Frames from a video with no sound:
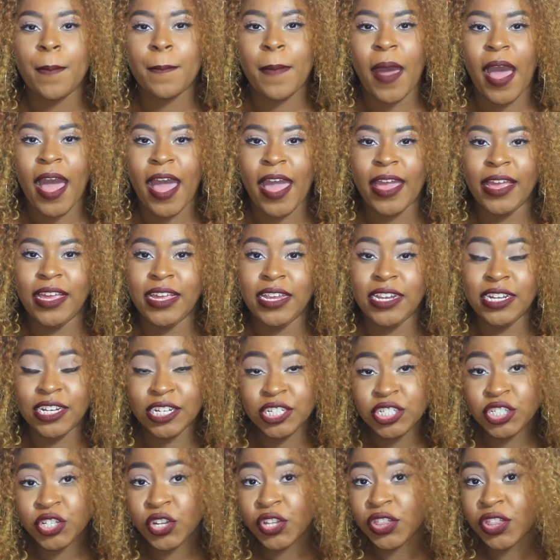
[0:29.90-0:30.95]
my
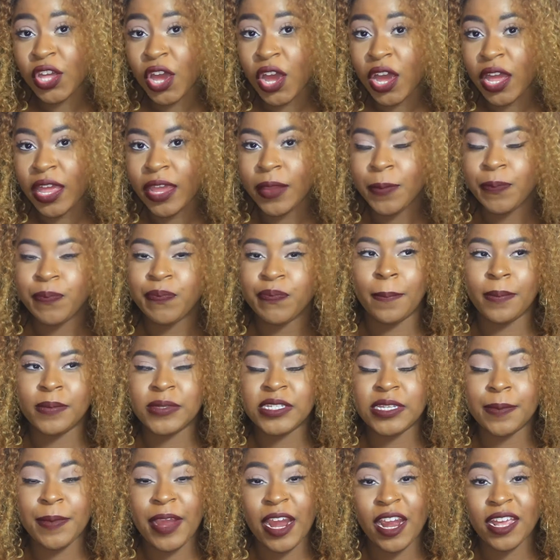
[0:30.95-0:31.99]
initial thought,
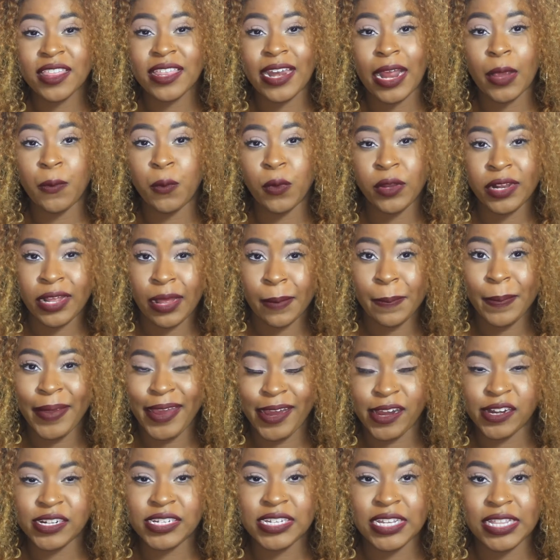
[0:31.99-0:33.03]
some hair that I would
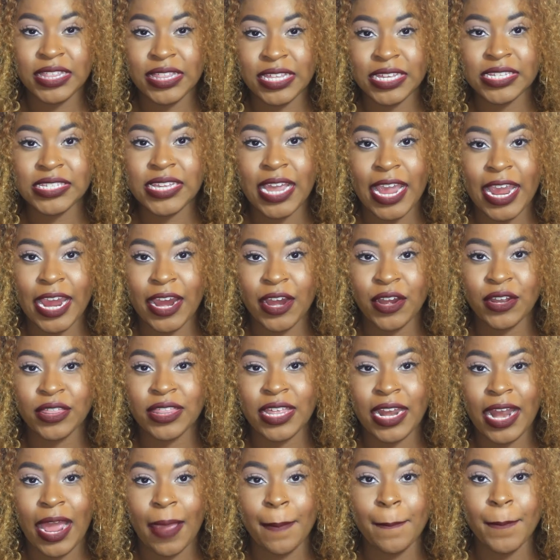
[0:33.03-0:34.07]
compare to this hair
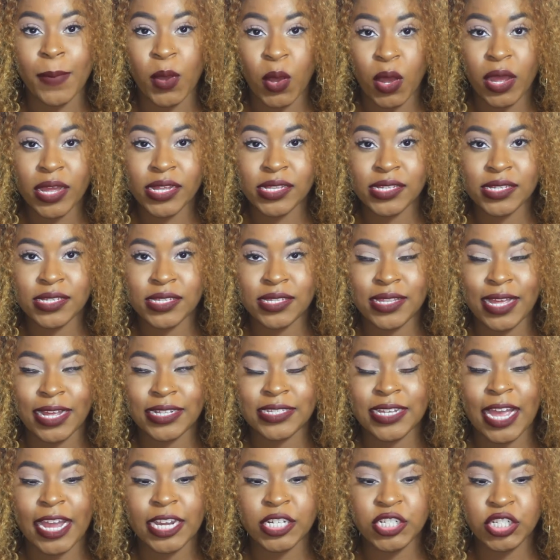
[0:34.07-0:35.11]
that I bought
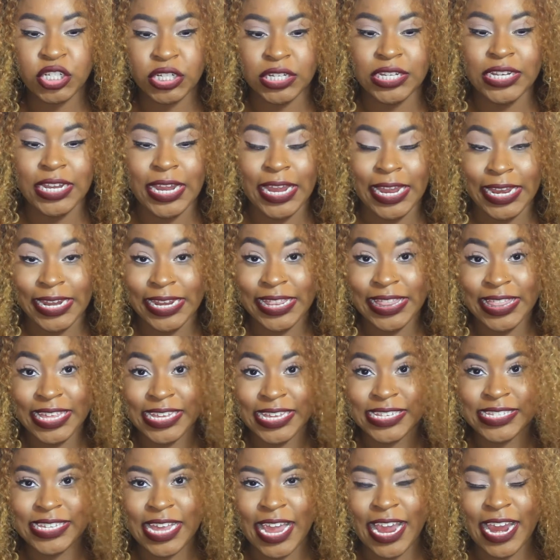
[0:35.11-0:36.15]
that's actually in
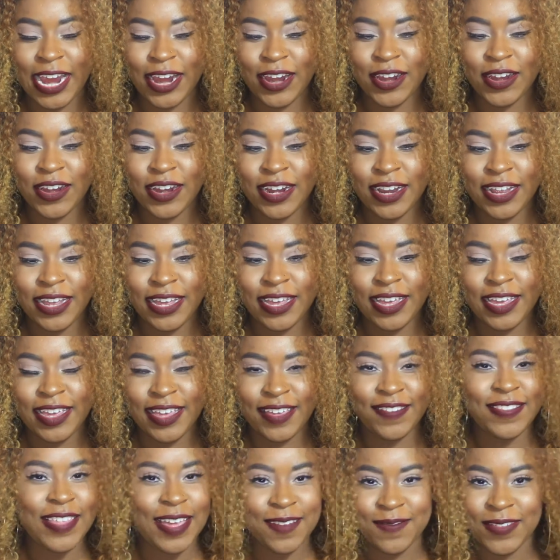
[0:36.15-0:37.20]
this hair,
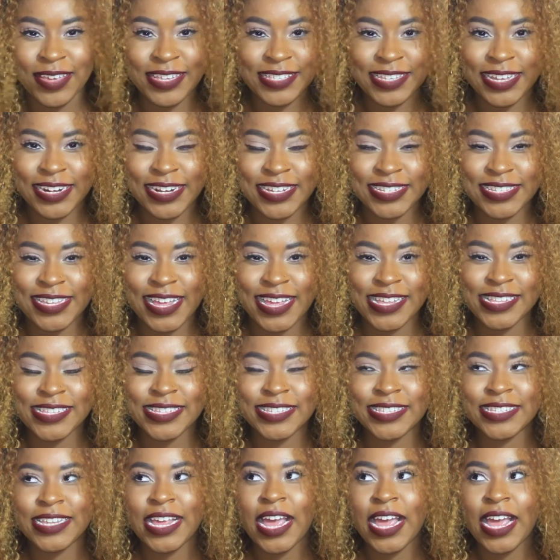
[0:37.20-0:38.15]
if that makes any sense.